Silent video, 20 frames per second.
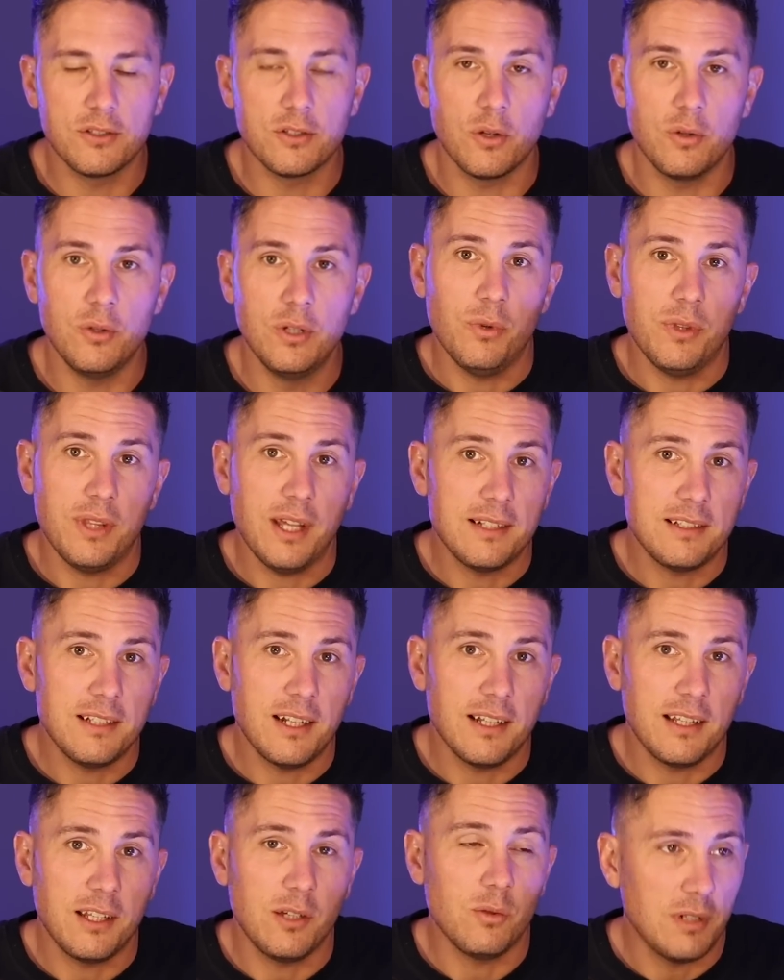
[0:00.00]
So with that
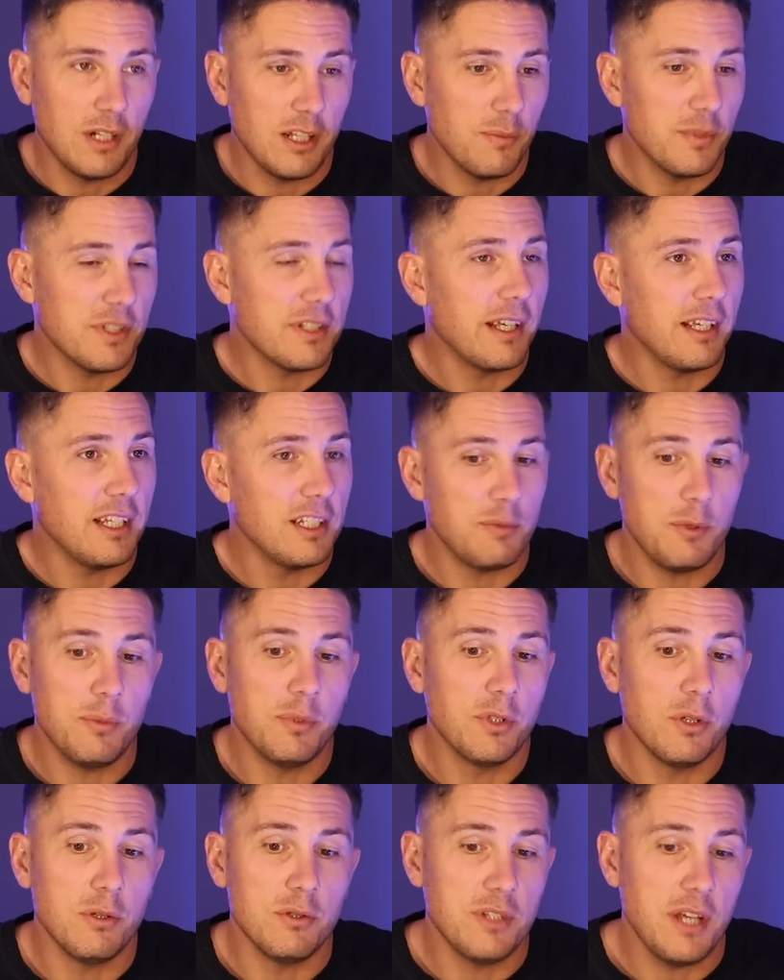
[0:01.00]
said, I think another mistake is
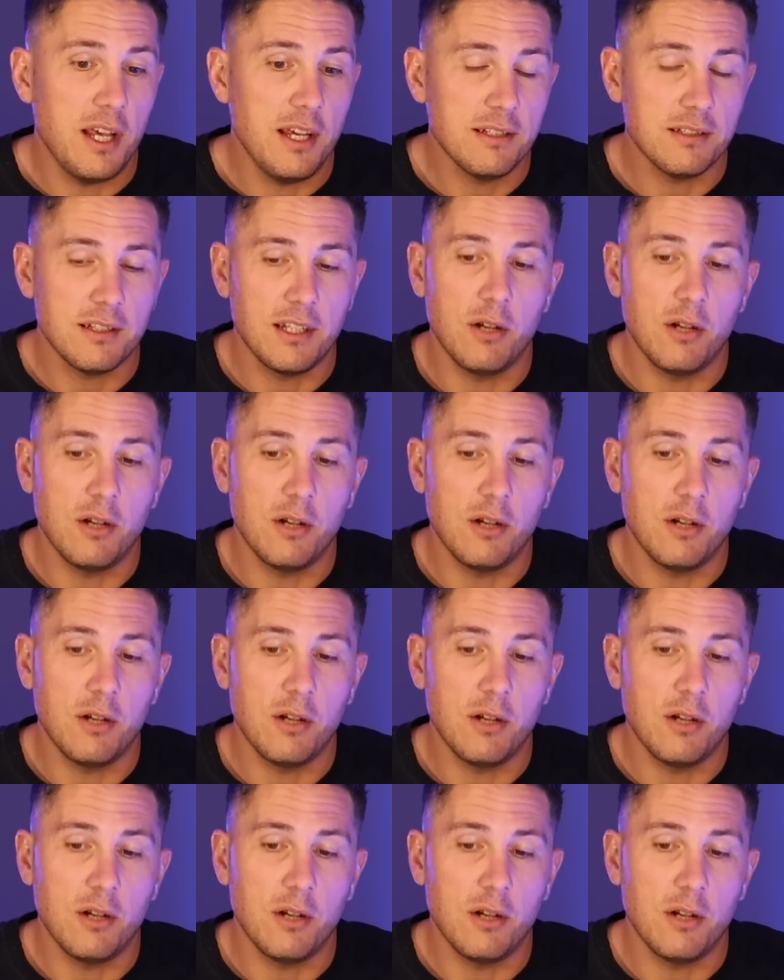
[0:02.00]
people don't test.